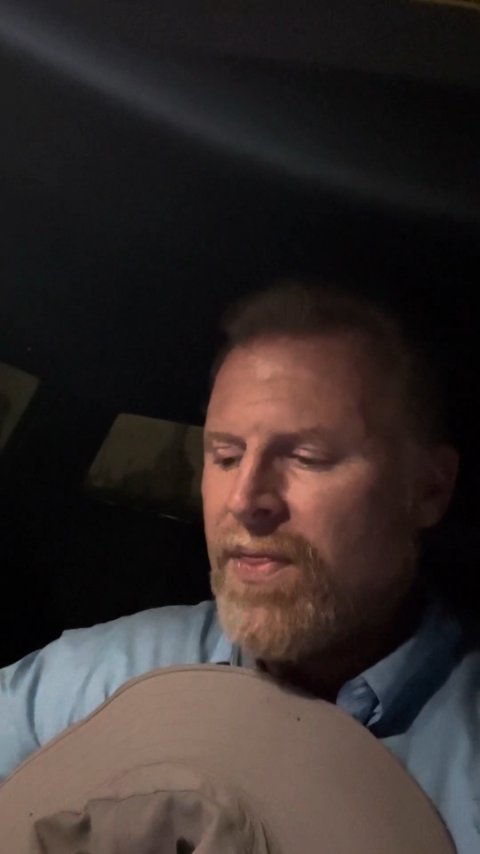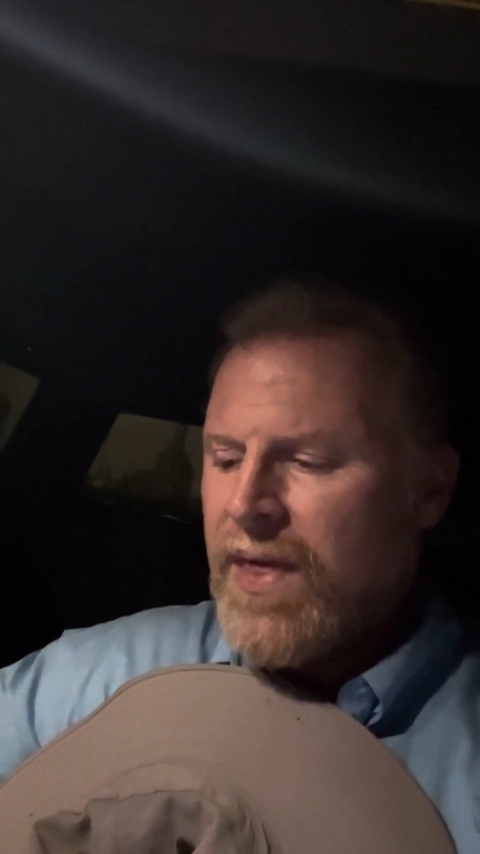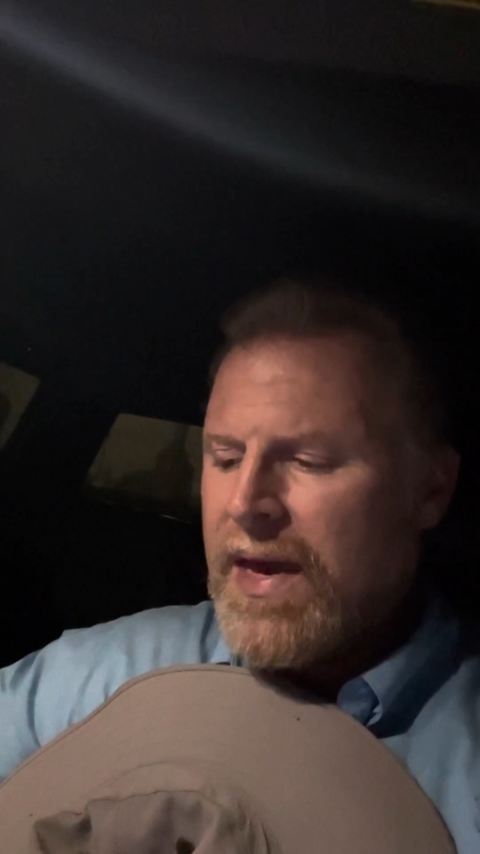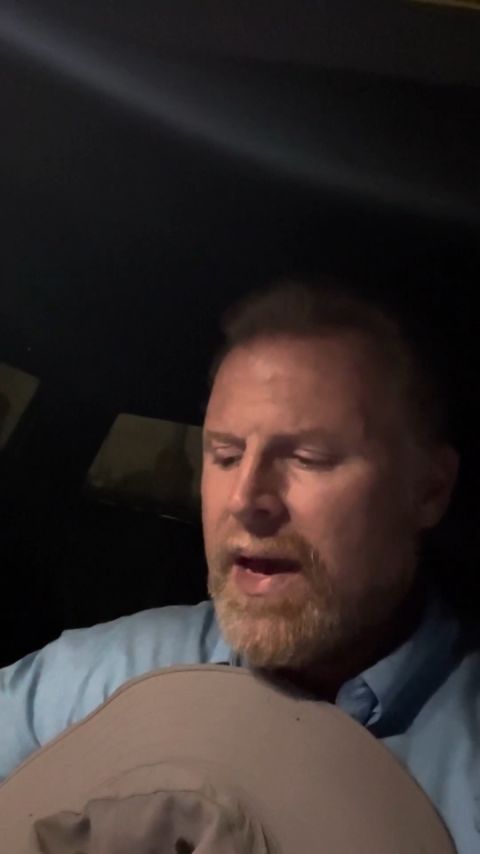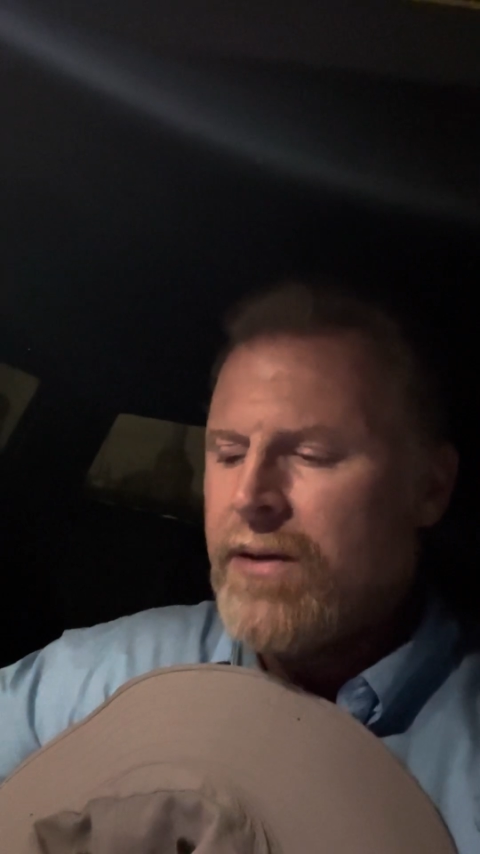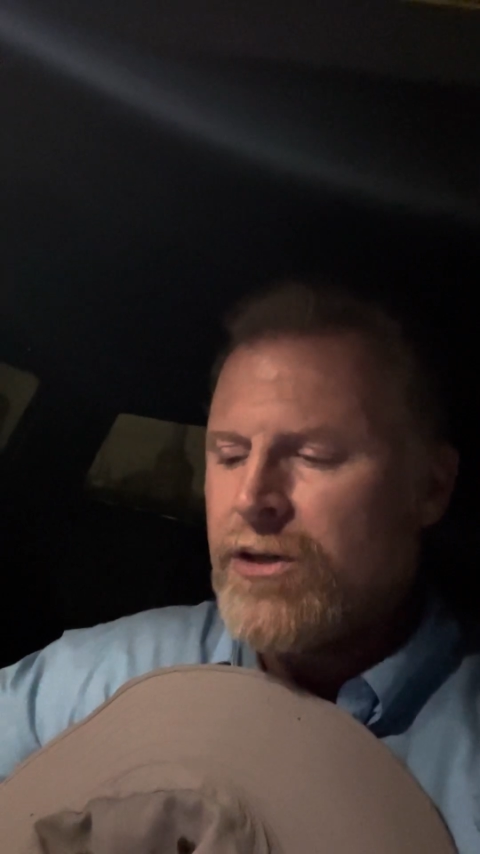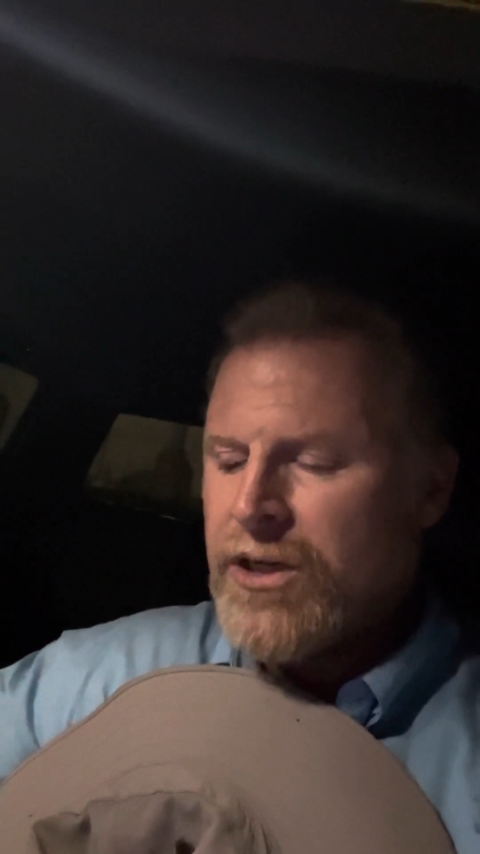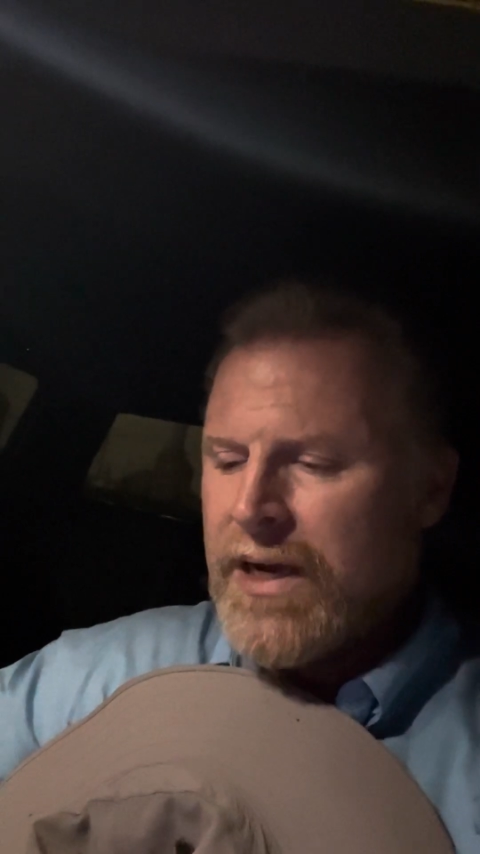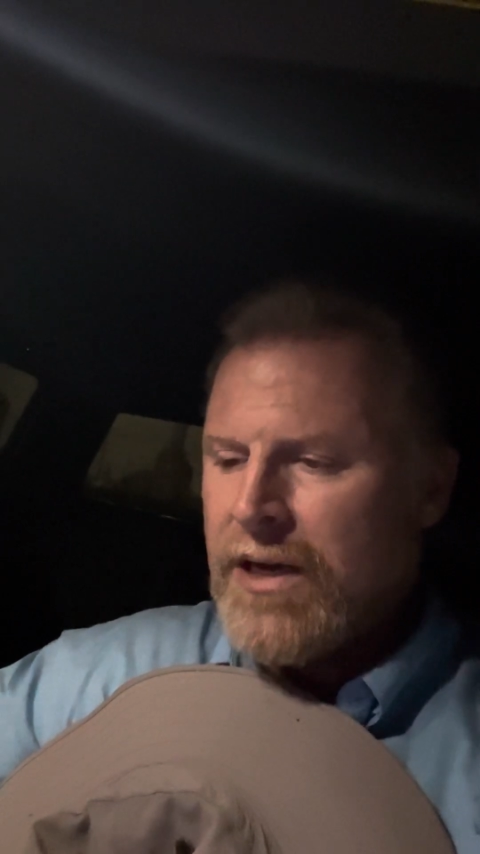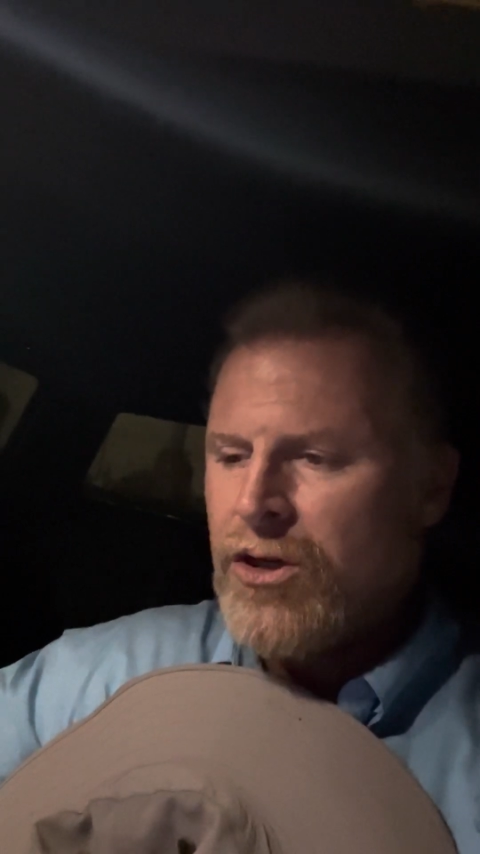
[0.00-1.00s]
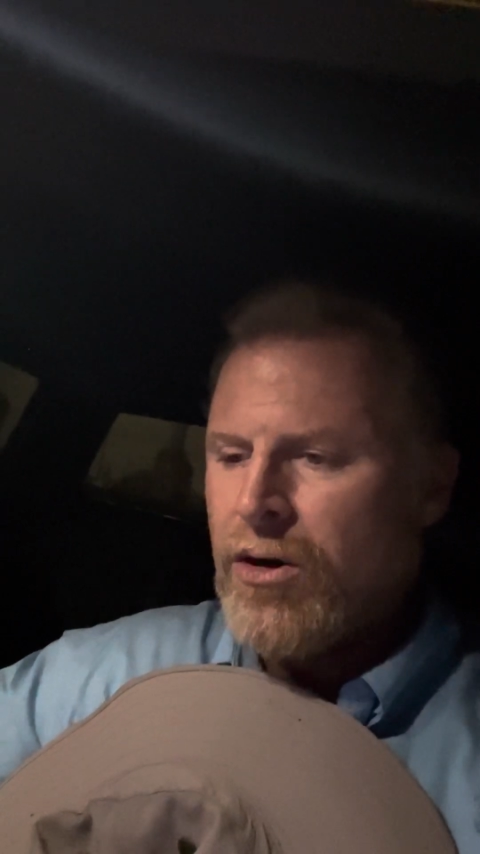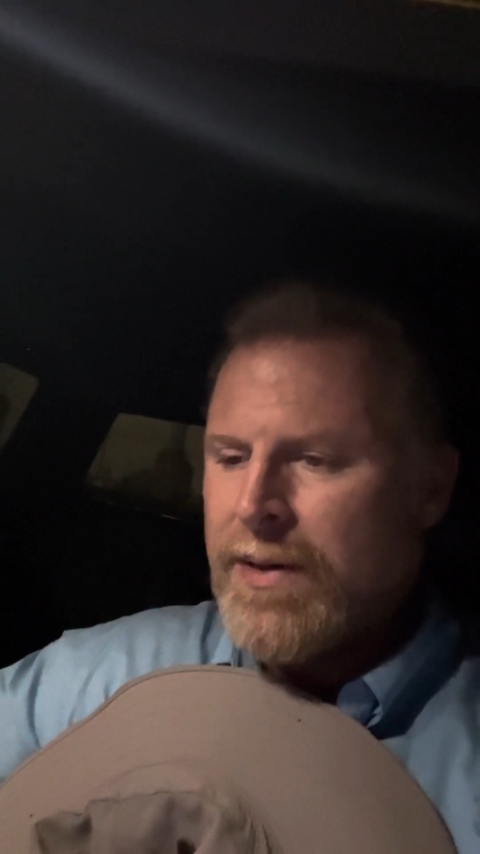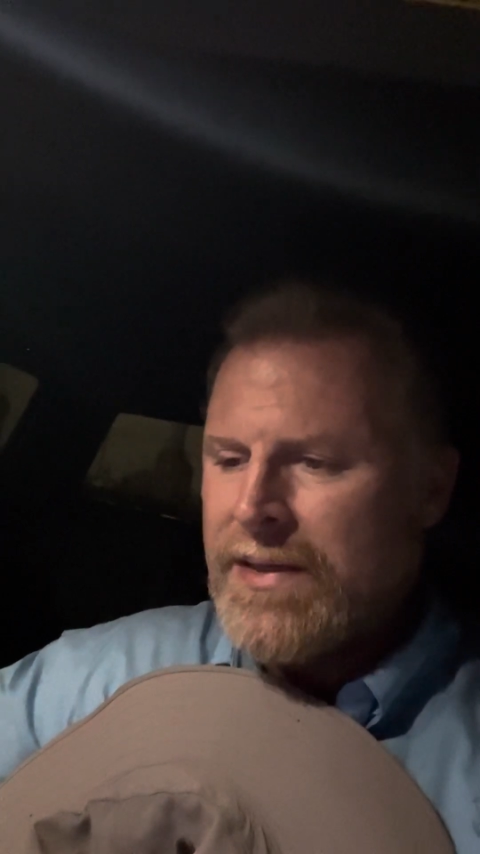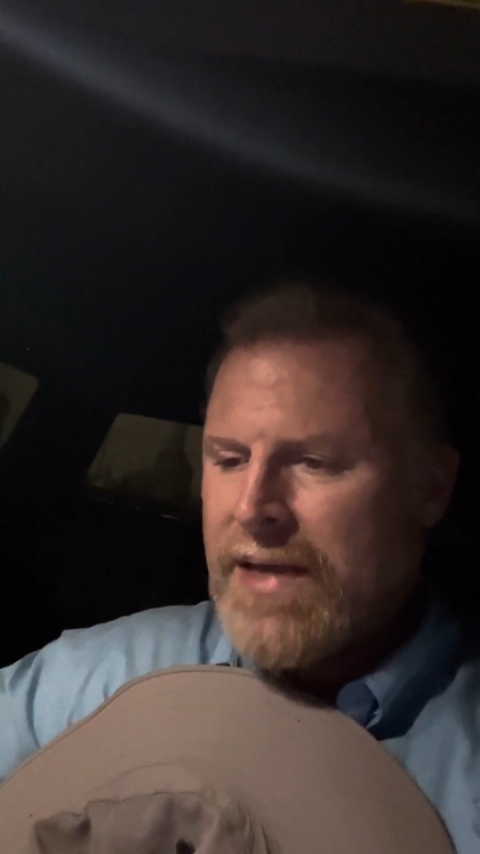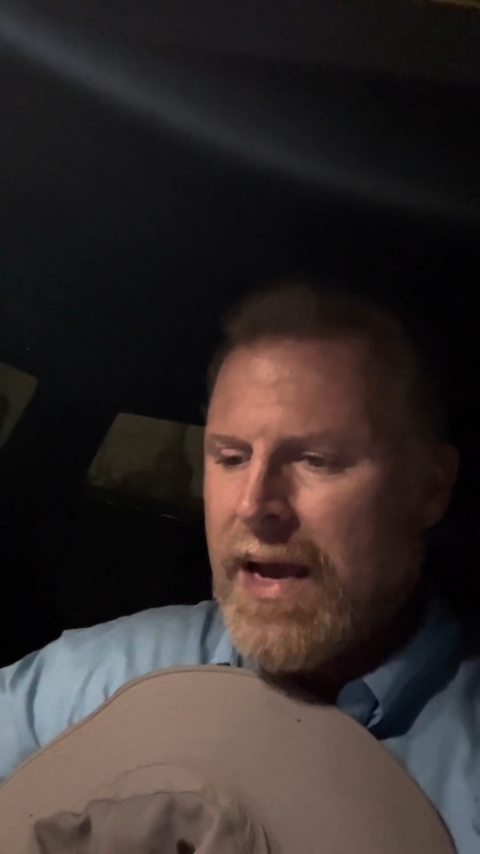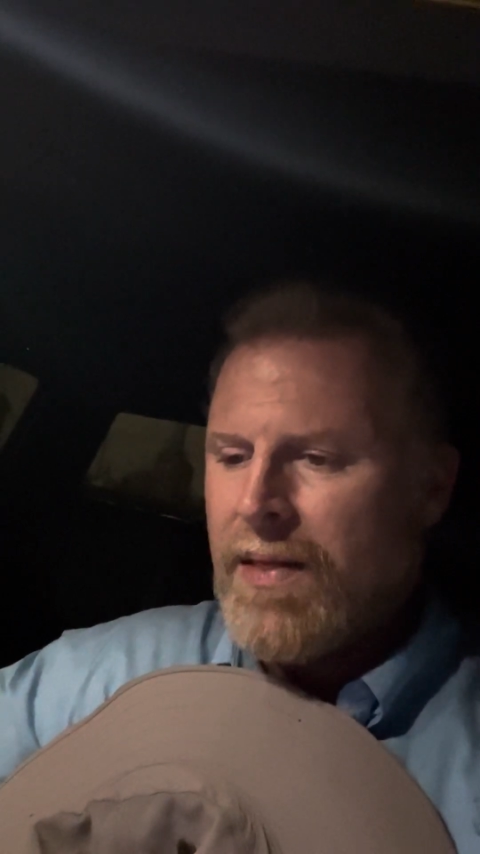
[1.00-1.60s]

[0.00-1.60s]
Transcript: think I understand you to be saying